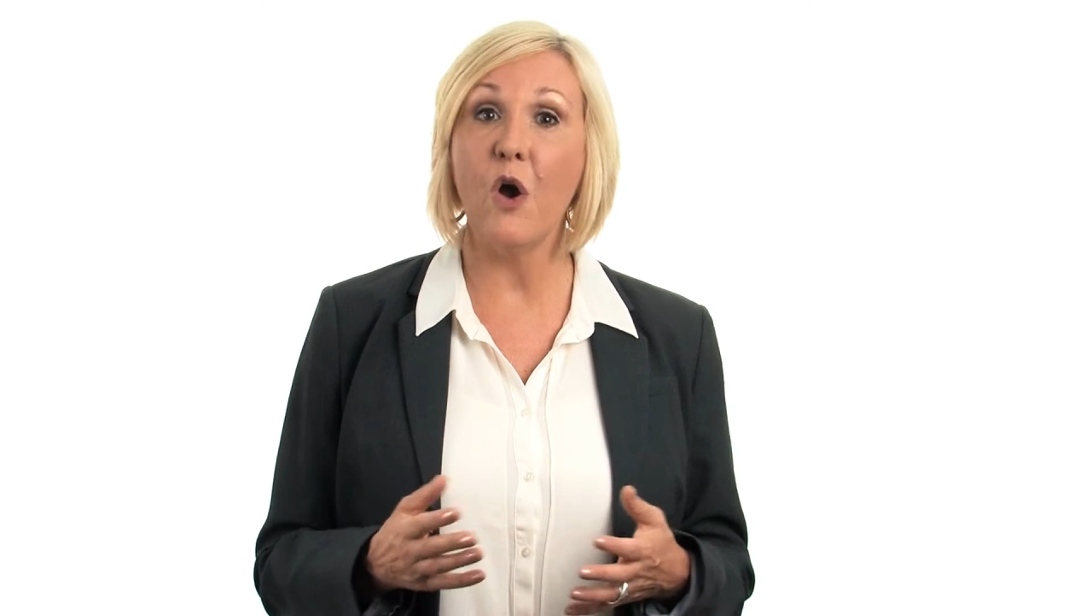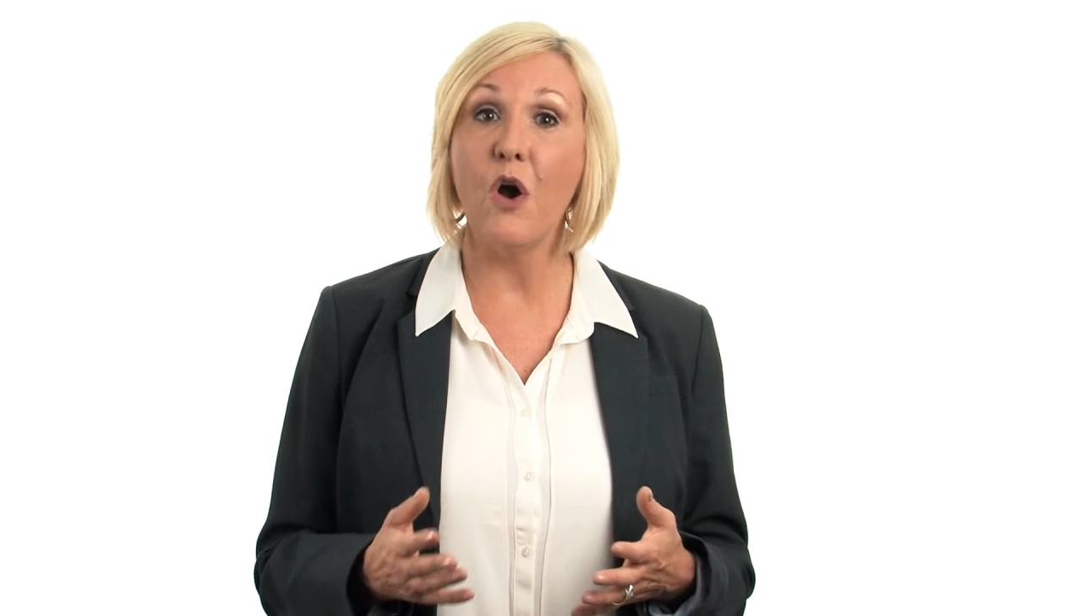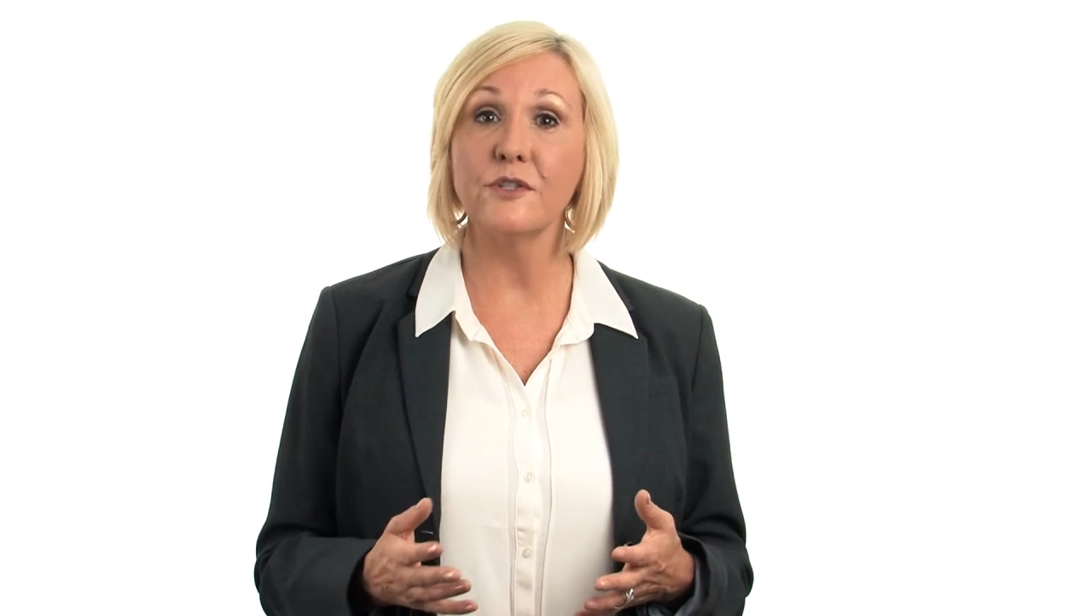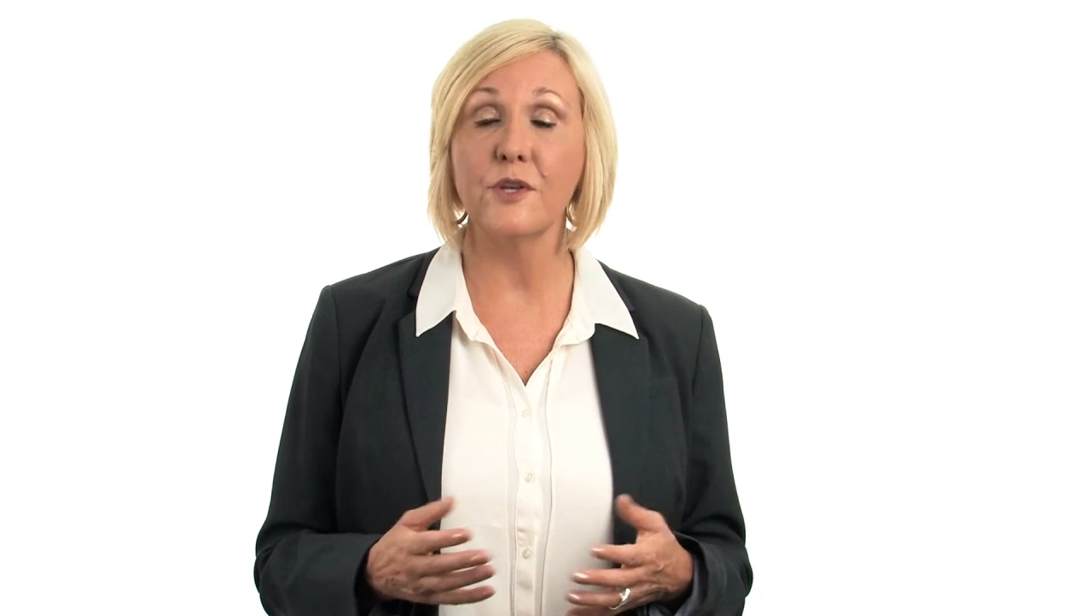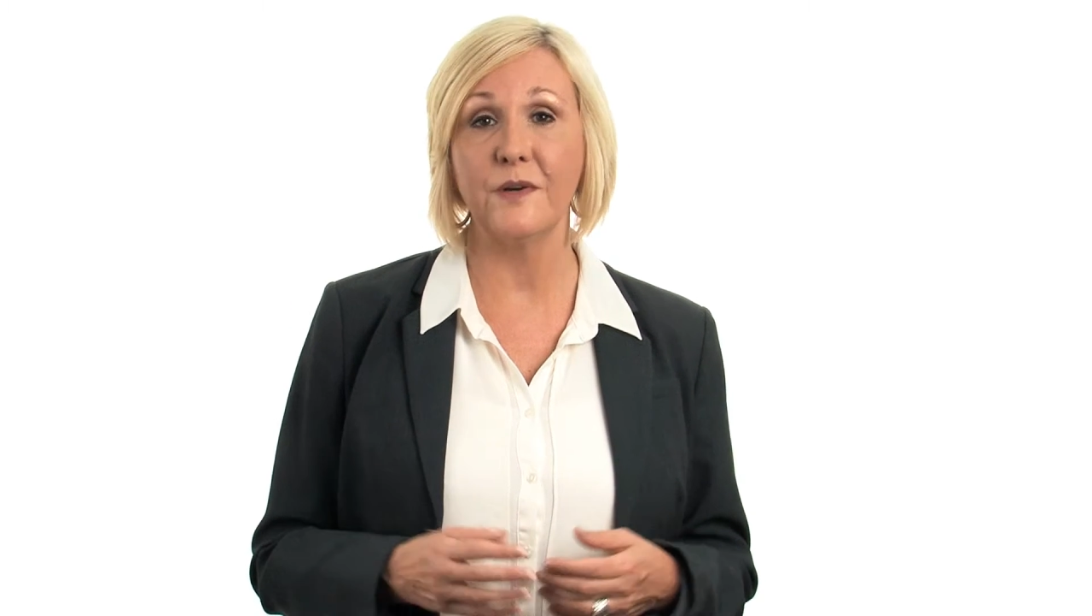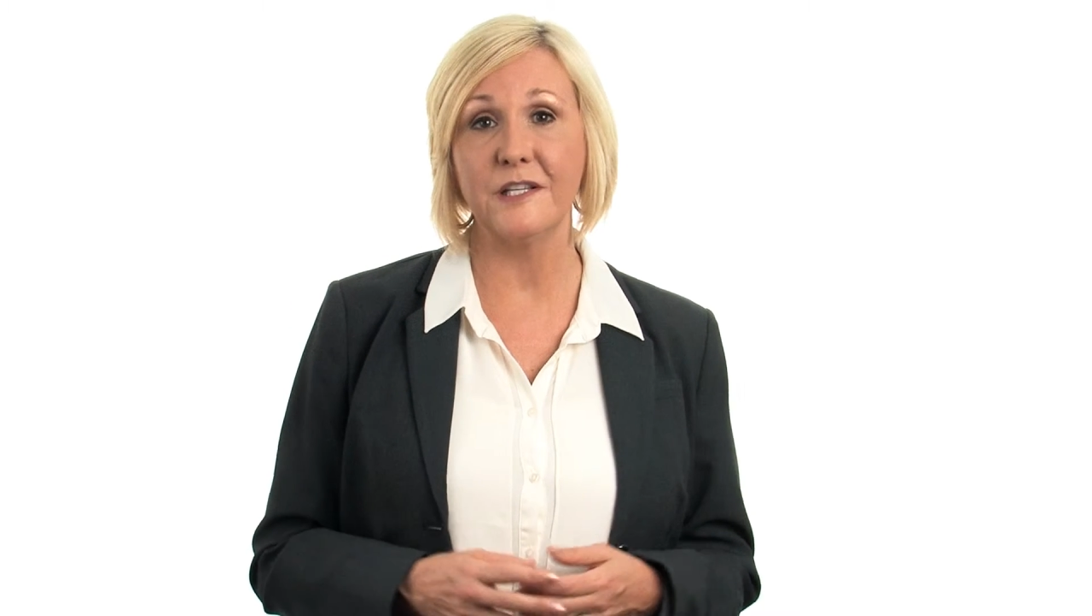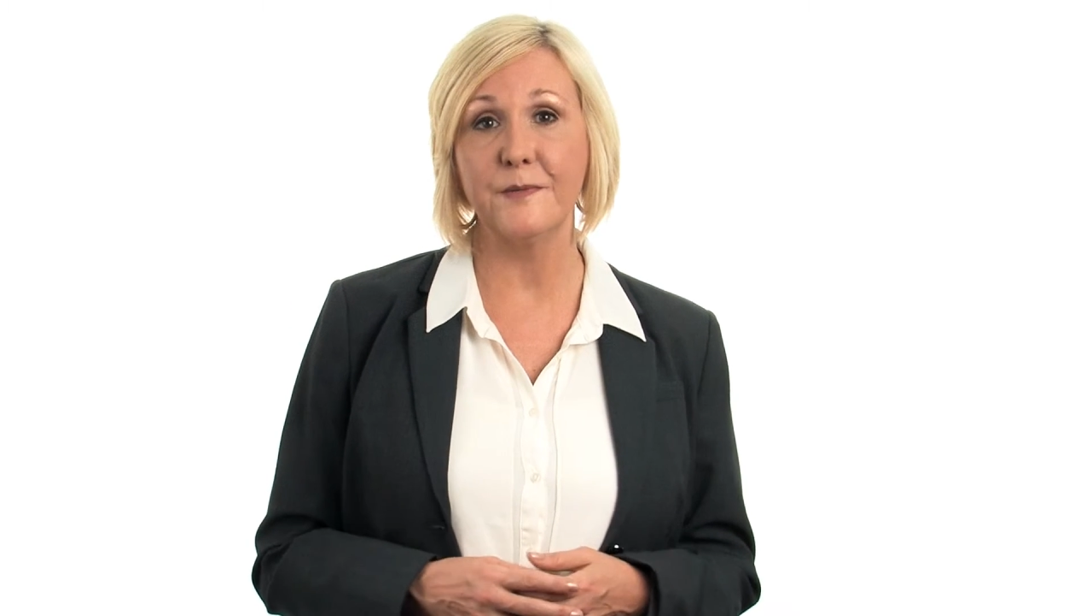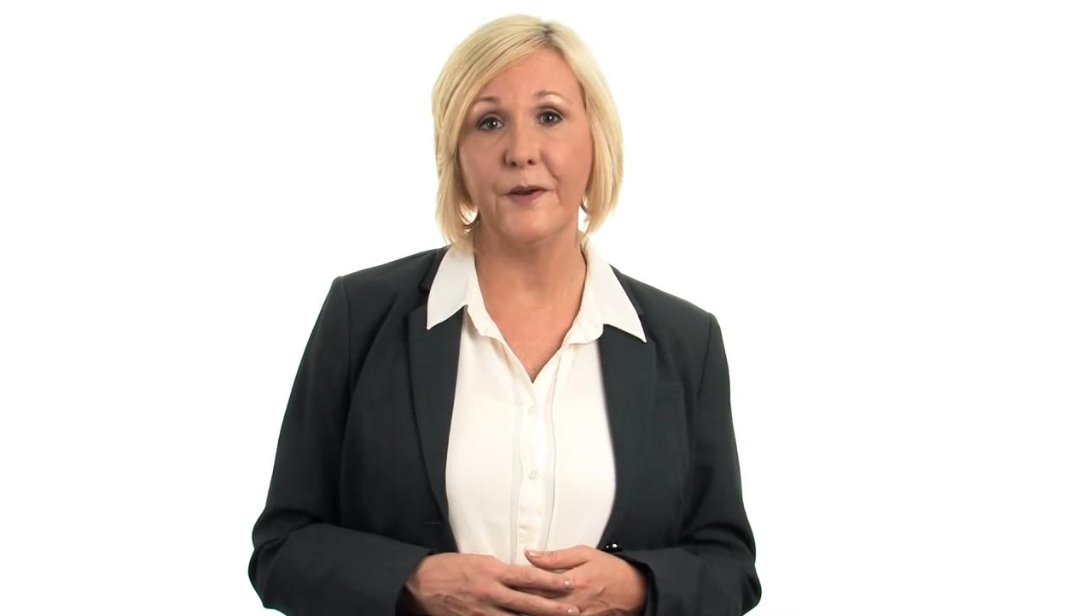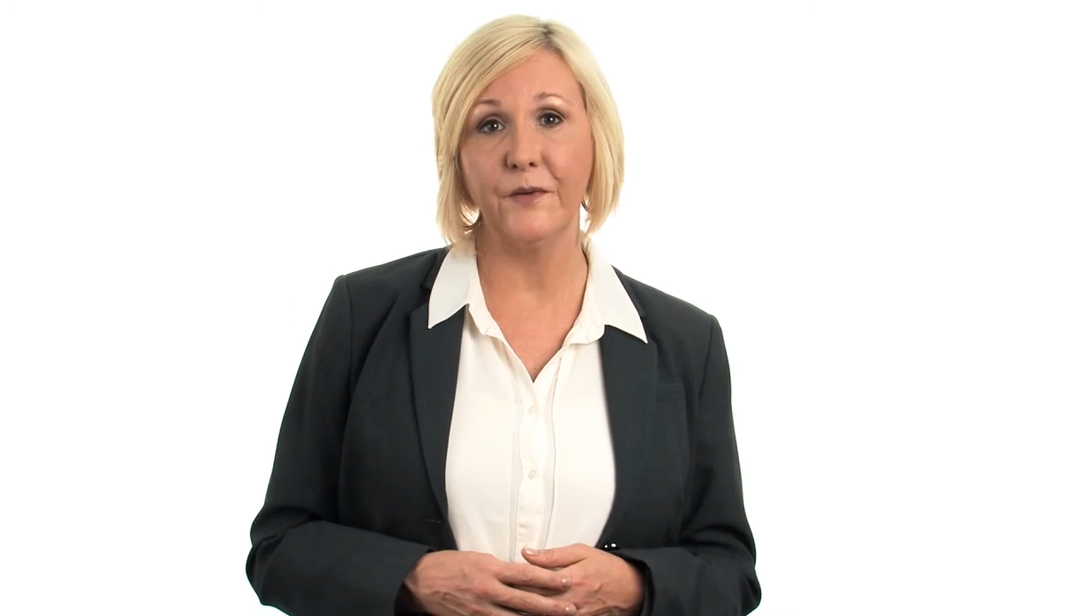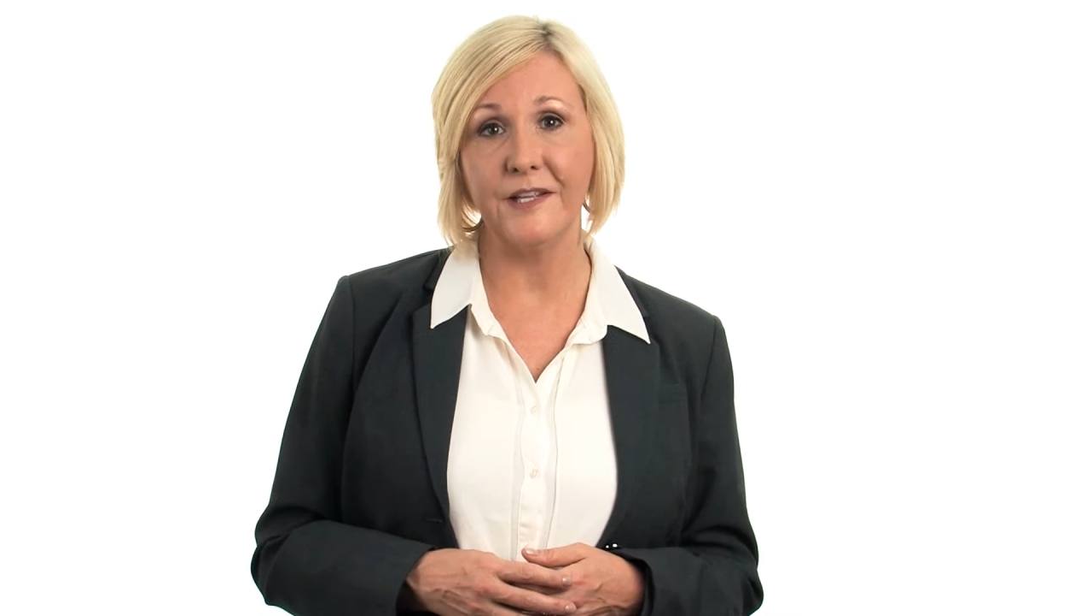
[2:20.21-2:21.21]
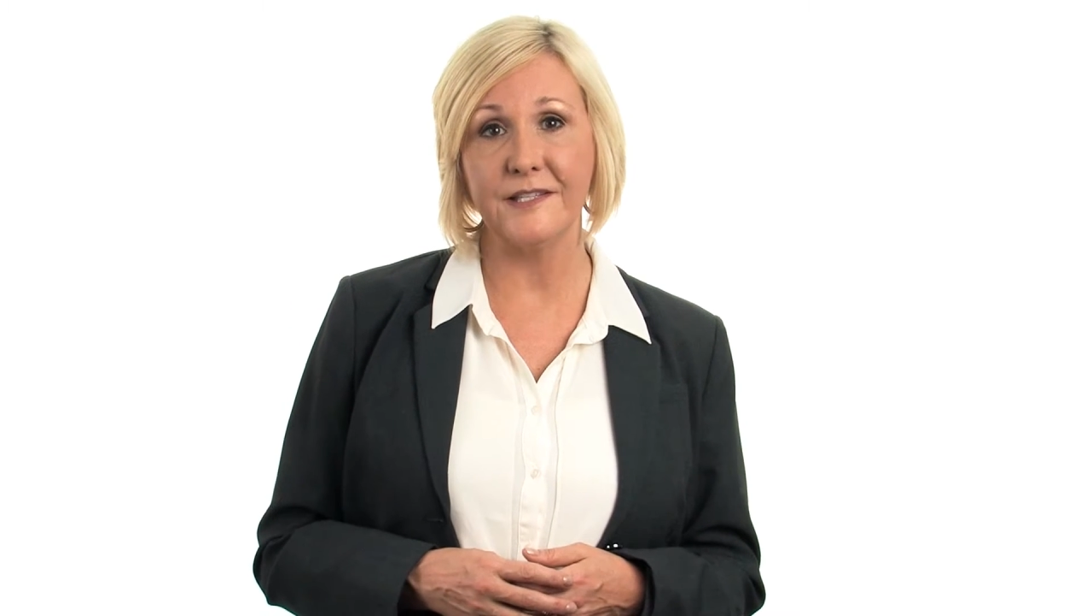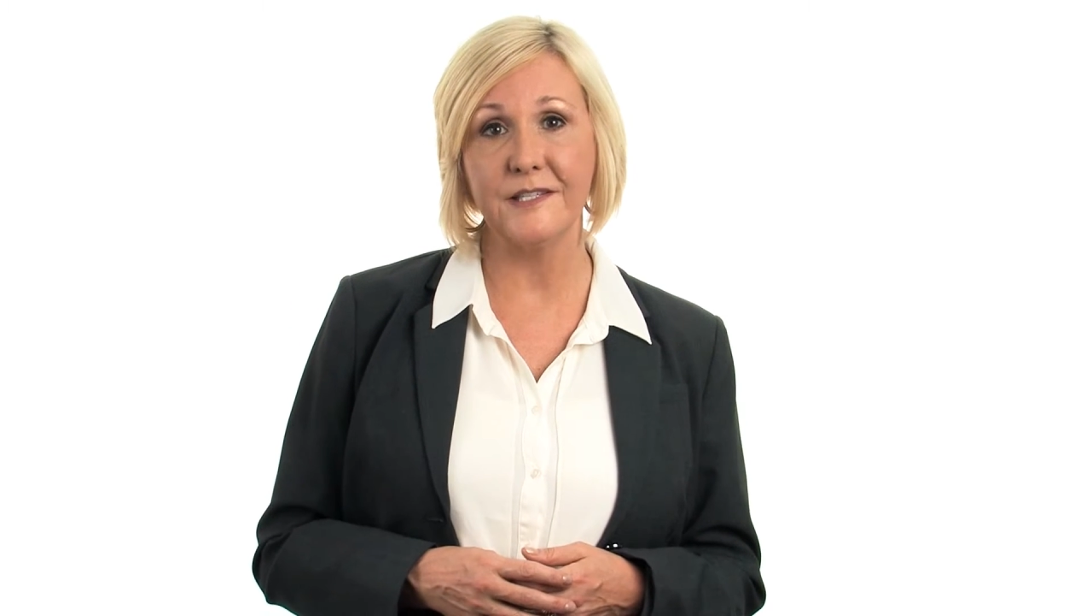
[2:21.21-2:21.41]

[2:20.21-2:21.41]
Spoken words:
also experience